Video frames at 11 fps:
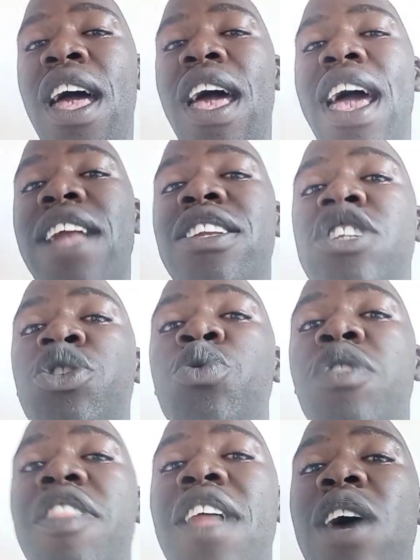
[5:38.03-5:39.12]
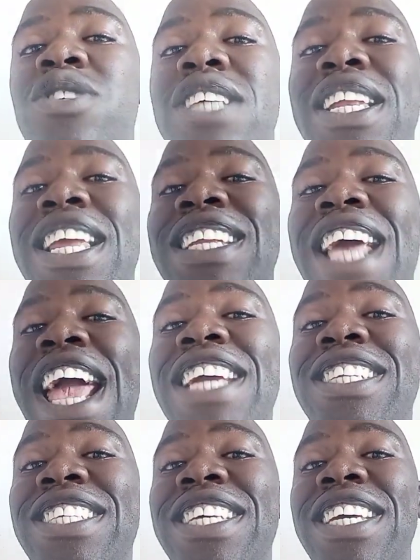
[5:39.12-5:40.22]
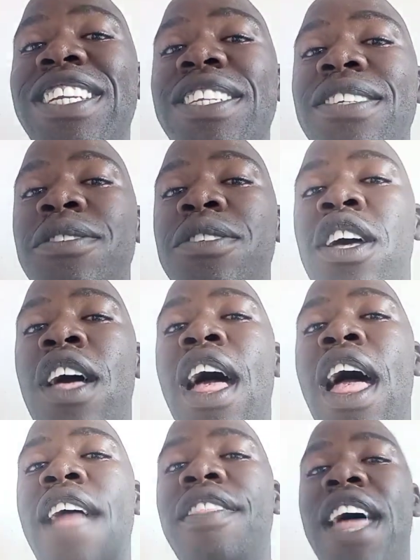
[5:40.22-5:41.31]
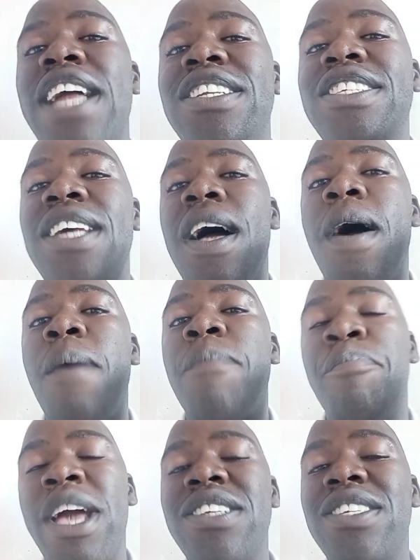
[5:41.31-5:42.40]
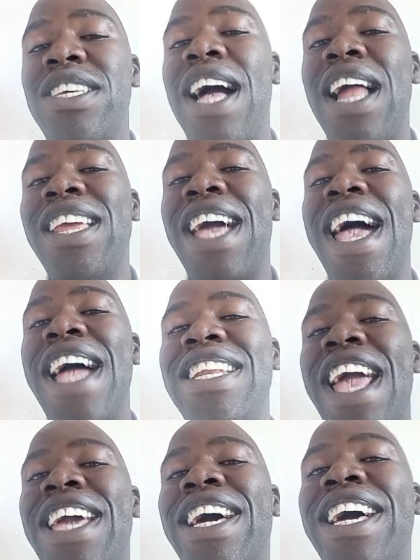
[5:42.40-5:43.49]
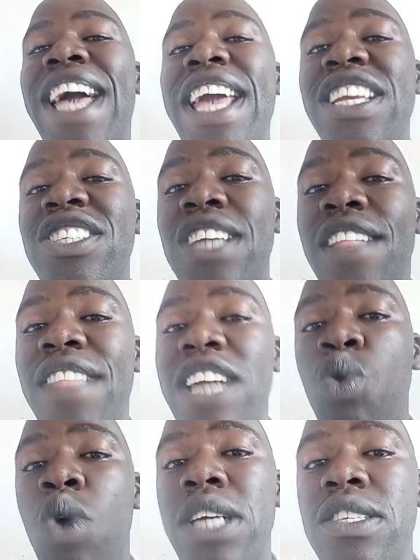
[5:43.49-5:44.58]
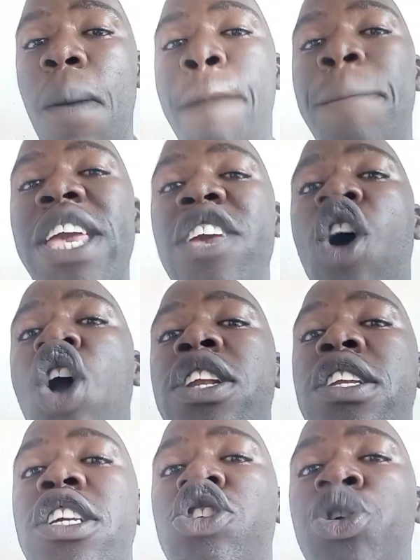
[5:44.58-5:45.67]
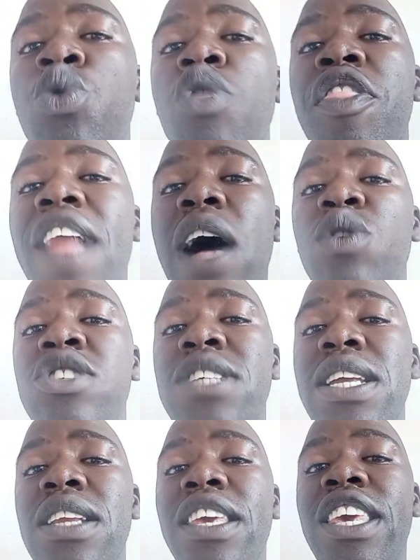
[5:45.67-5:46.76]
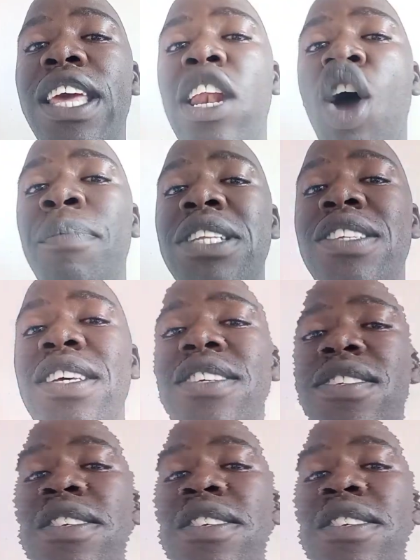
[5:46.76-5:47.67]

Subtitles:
and 2018 that basically had a range that was beyond 2,000 kilometers.